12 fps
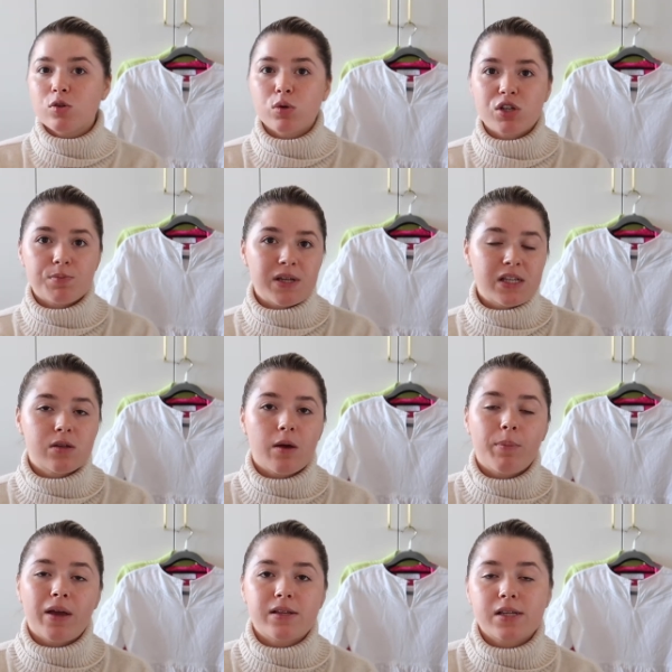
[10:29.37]
which means that
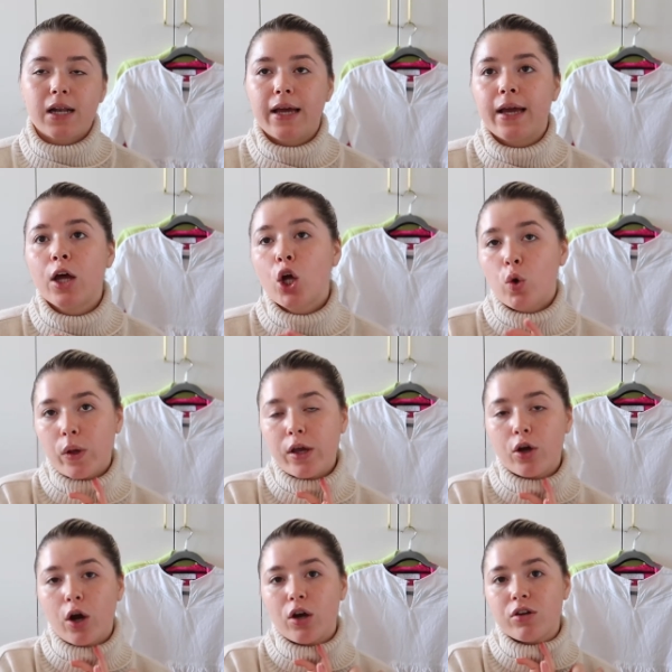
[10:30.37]
basically we
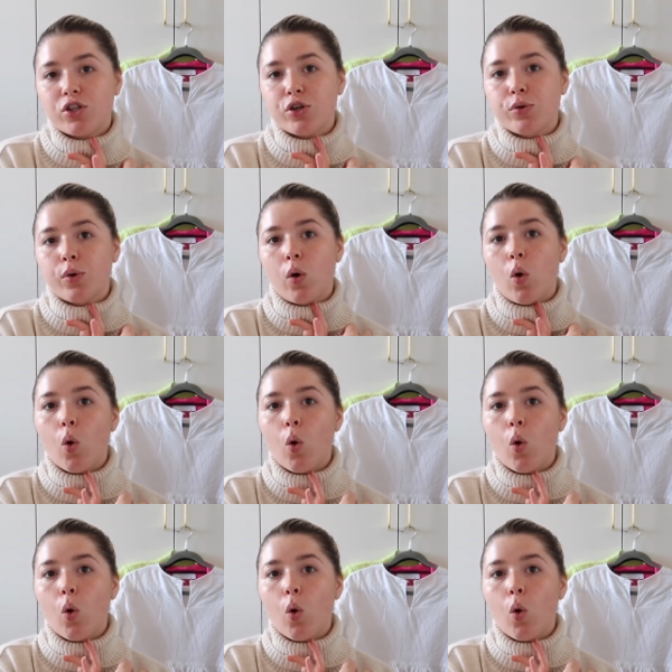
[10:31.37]
could go to